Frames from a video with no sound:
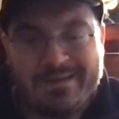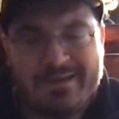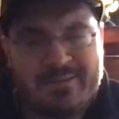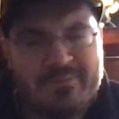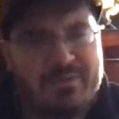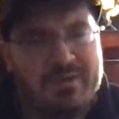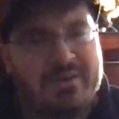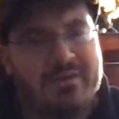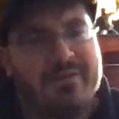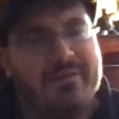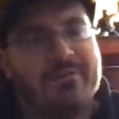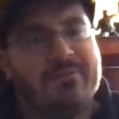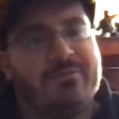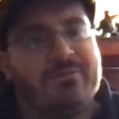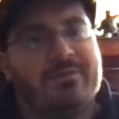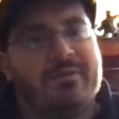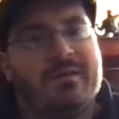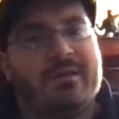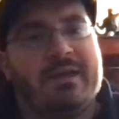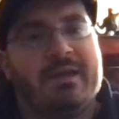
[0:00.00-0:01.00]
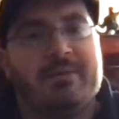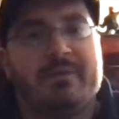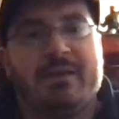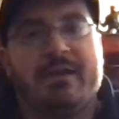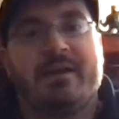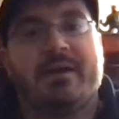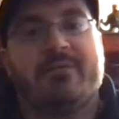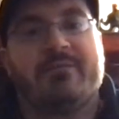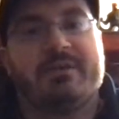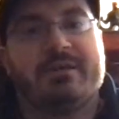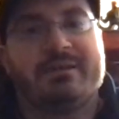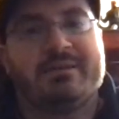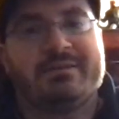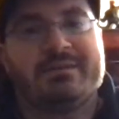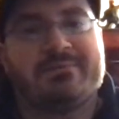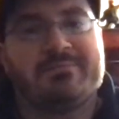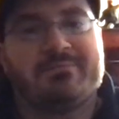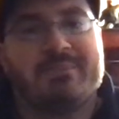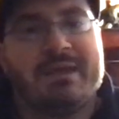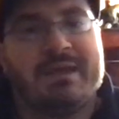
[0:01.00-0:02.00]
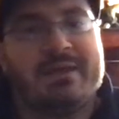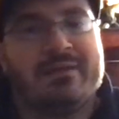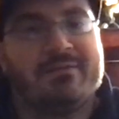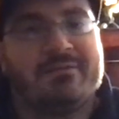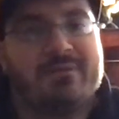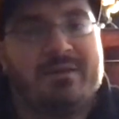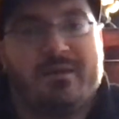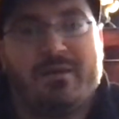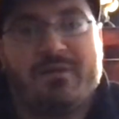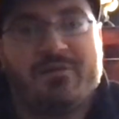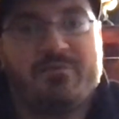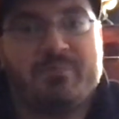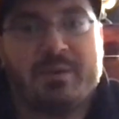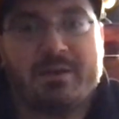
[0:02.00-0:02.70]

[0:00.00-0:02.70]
because Alien Covenant didn't make enough